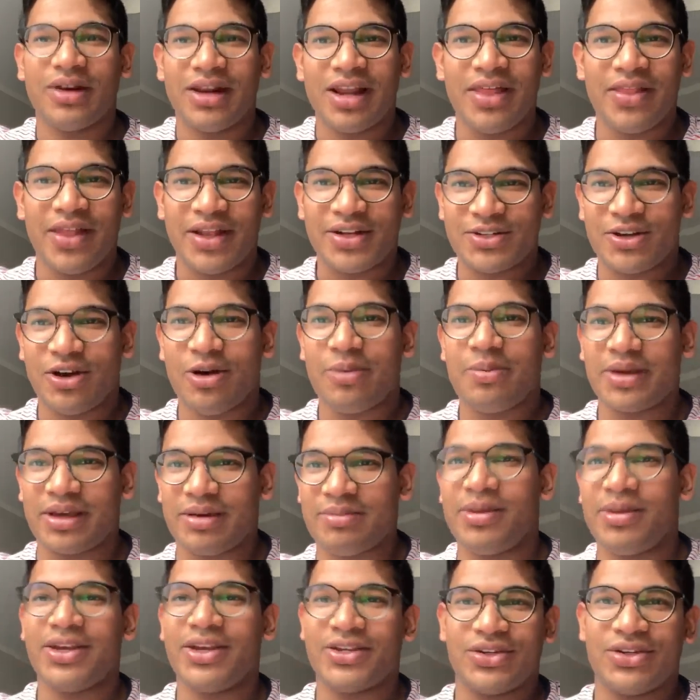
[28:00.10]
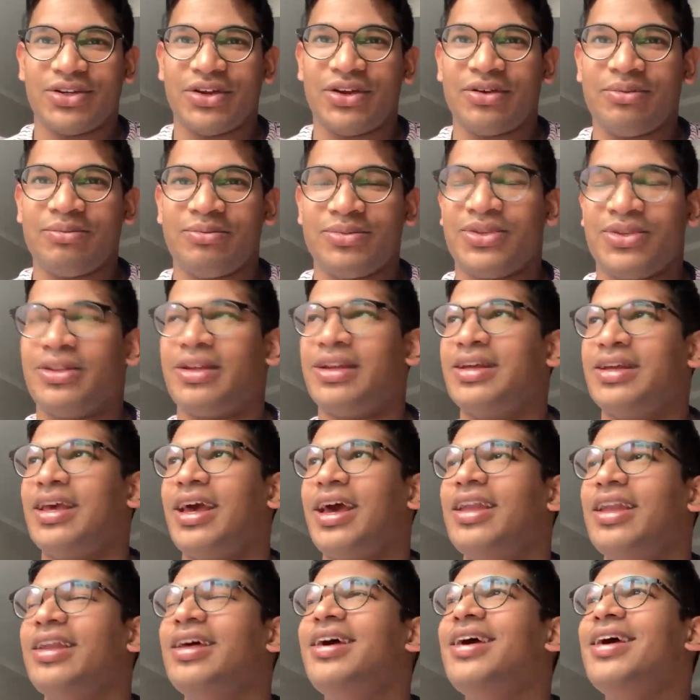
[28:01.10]
and learn that topic and make sure you don't do that
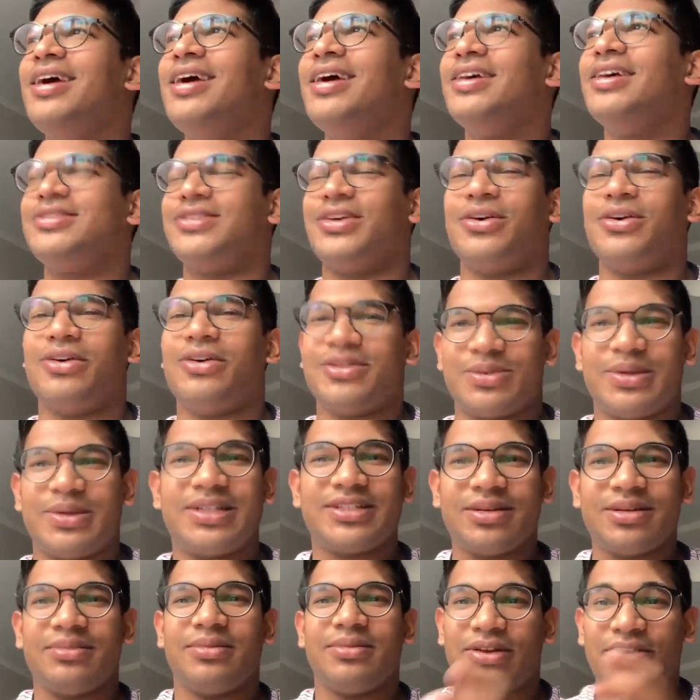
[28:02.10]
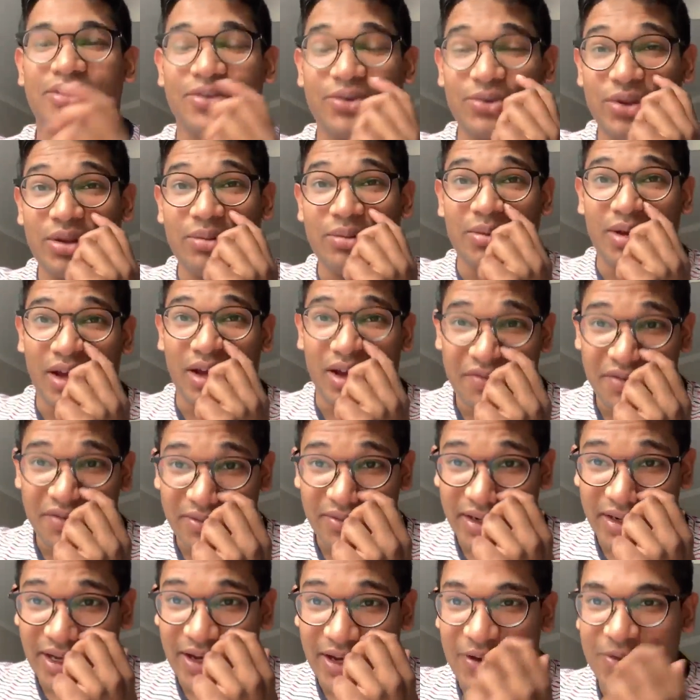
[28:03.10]
again. So as well as although I'm laughing
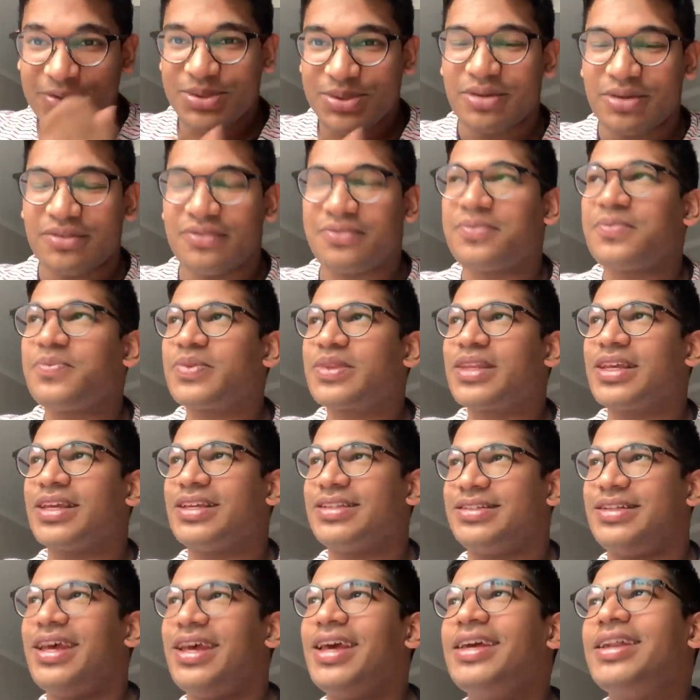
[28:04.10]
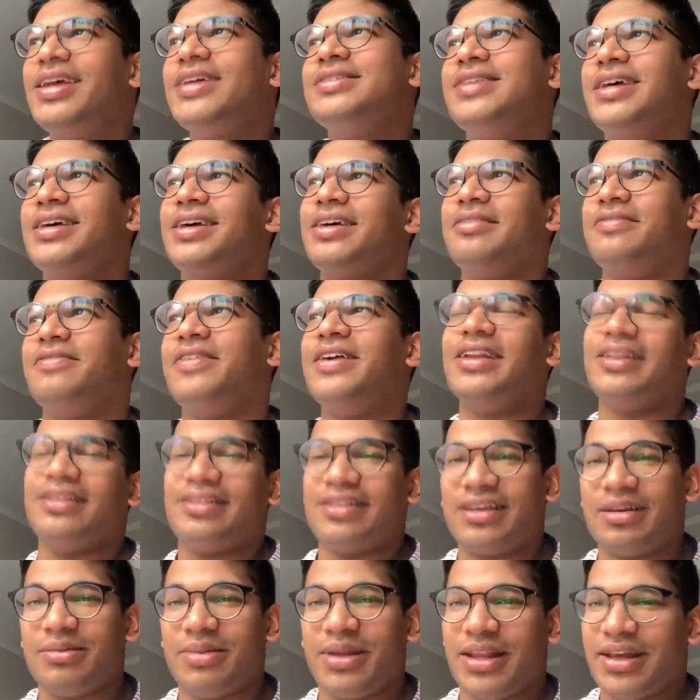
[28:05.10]
right now, sort of take it as like a funny
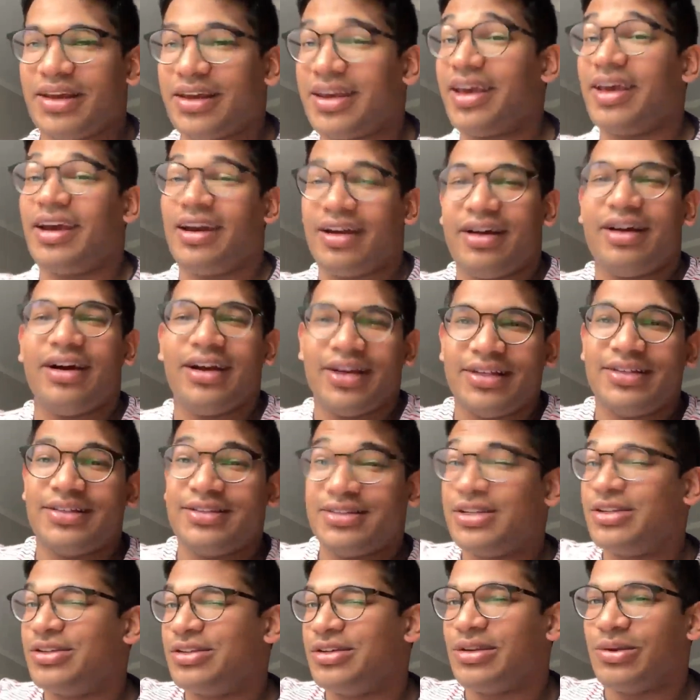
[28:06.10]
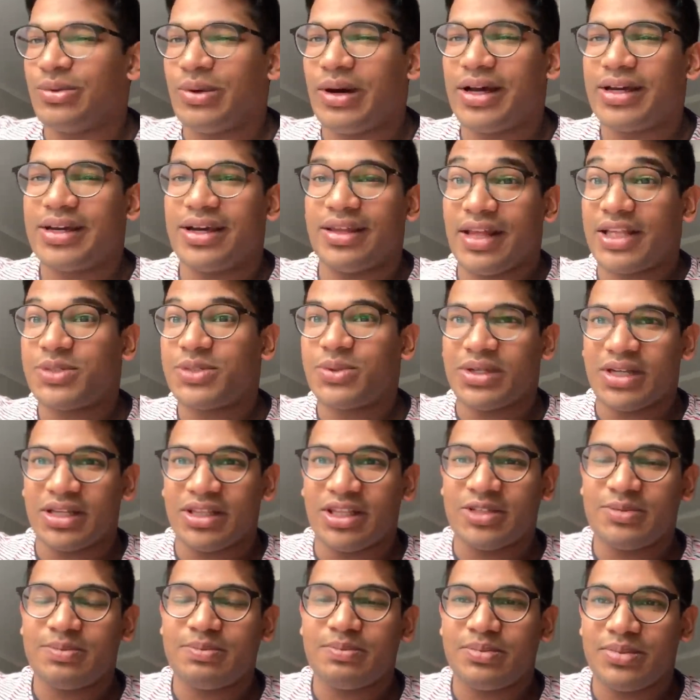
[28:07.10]
thing and be like, yeah, I didn't do the work. That's why I
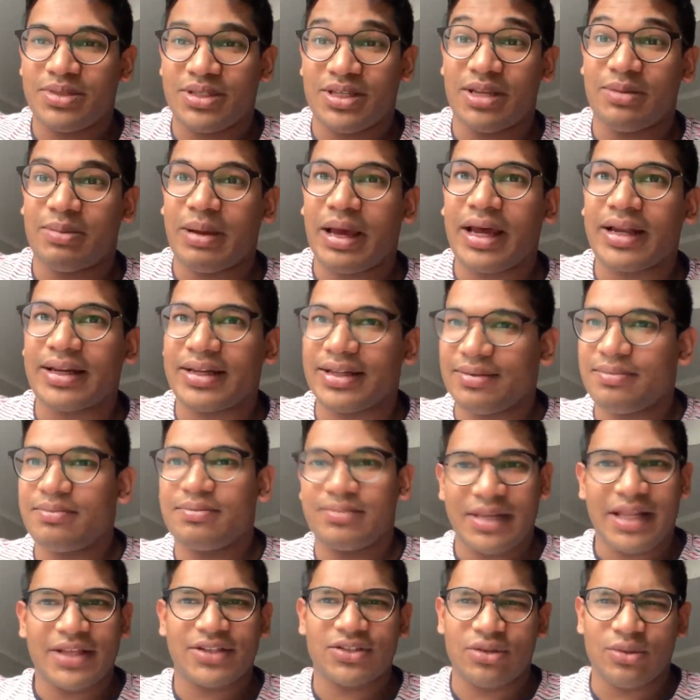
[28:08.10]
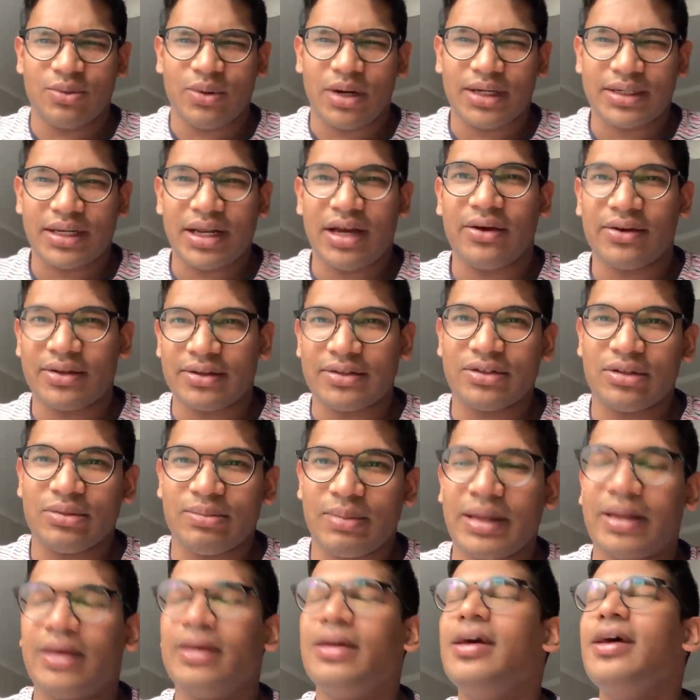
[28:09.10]
did badly. Let's do the work now and do
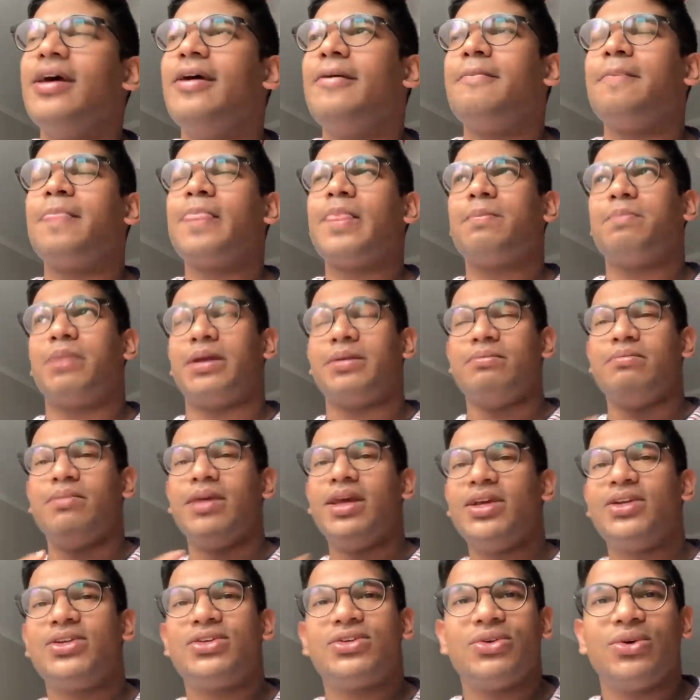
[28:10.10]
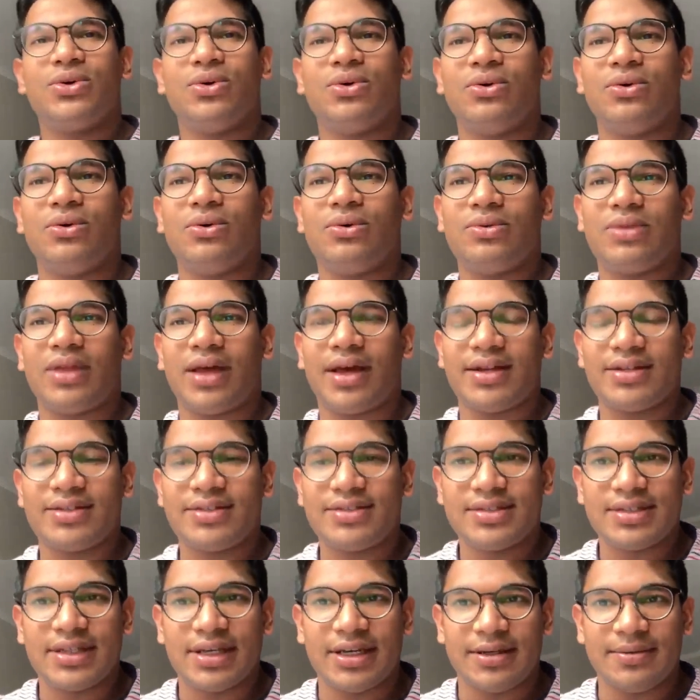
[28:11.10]
better. But make sure that,
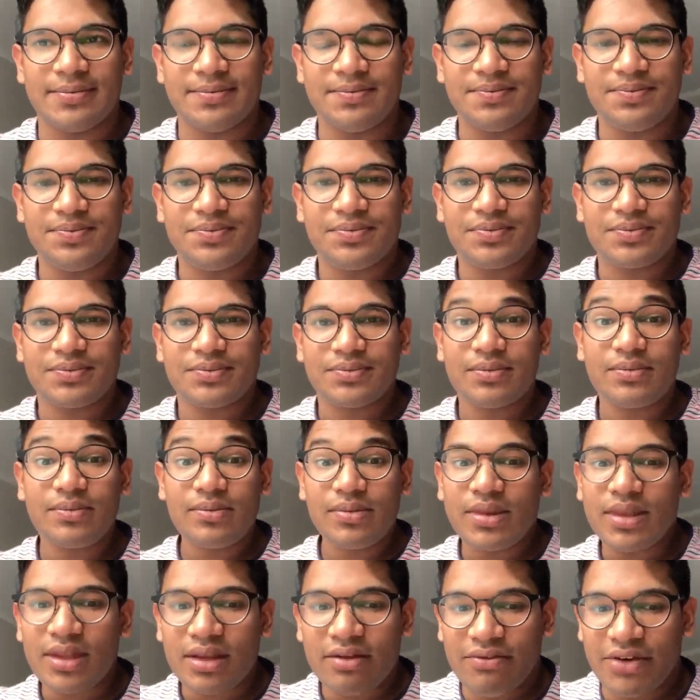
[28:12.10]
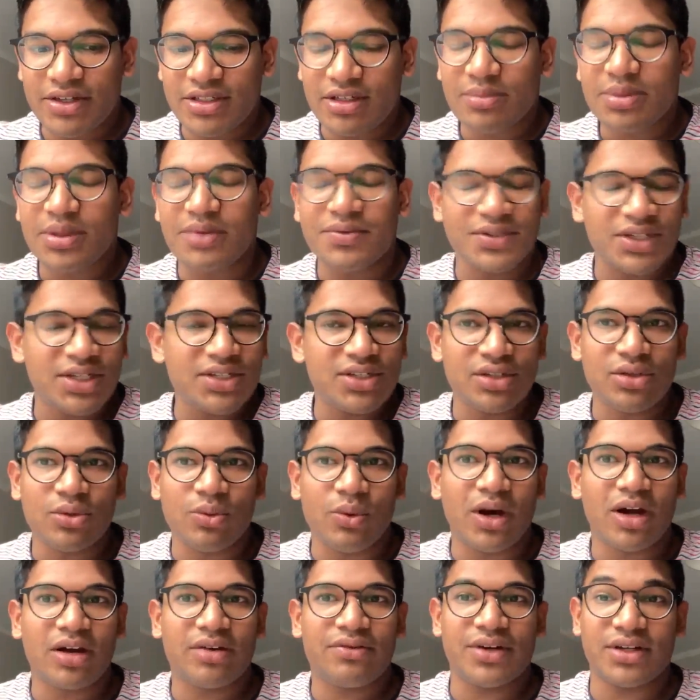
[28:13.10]
for example, if you did do the
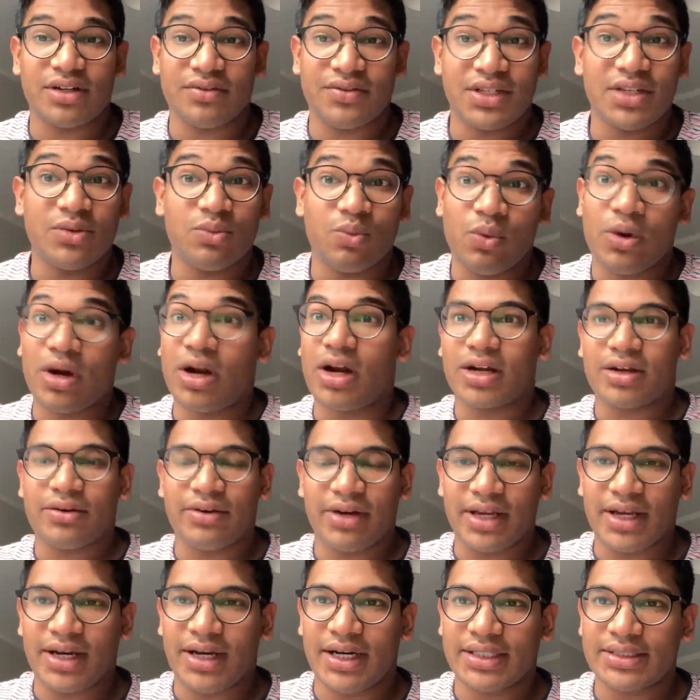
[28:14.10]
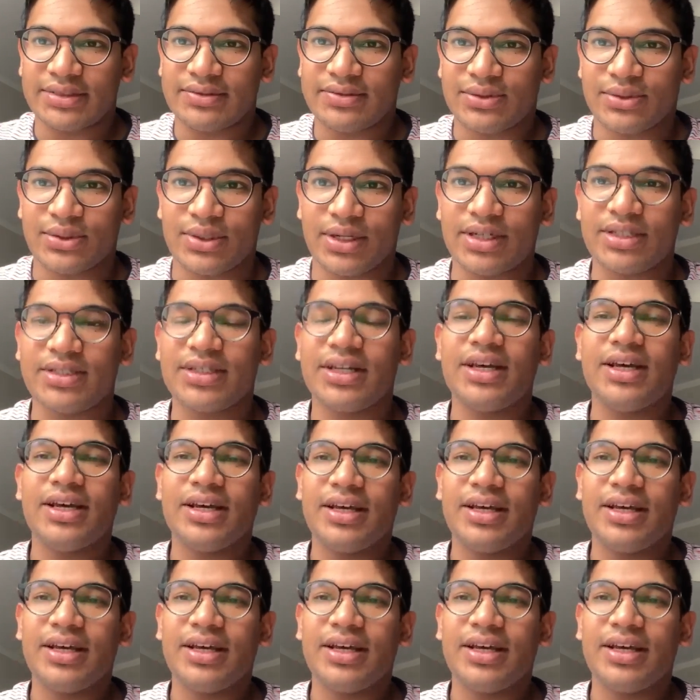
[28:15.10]
work for it, if you did work really hard for it,